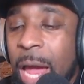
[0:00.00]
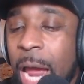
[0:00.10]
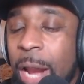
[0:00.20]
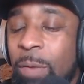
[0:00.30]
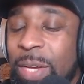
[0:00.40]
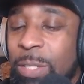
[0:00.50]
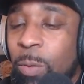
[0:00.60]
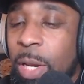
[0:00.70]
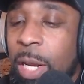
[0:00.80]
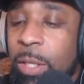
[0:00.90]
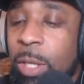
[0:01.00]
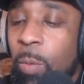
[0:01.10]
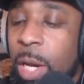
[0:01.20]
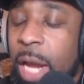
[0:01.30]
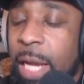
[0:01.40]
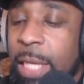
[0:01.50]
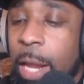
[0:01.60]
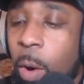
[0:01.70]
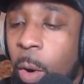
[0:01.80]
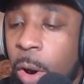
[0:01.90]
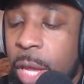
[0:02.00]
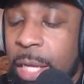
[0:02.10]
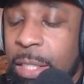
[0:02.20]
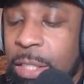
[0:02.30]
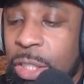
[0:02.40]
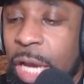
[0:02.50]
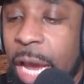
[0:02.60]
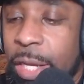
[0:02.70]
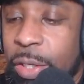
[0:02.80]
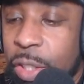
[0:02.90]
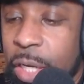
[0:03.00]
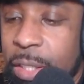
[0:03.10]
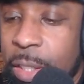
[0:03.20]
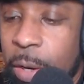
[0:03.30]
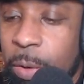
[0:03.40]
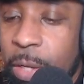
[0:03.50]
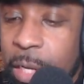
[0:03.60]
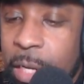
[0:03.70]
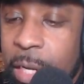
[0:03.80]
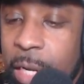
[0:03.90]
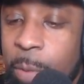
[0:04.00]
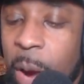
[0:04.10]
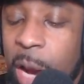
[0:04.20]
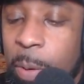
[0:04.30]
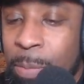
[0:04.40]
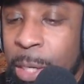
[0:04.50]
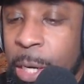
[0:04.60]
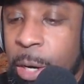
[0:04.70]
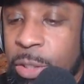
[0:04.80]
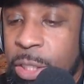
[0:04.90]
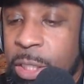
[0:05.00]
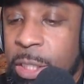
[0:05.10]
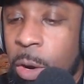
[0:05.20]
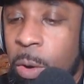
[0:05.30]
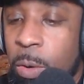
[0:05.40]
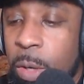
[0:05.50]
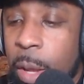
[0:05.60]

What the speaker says: I know Vince don't really like that audience chanting shit, so he probably put him in there just so.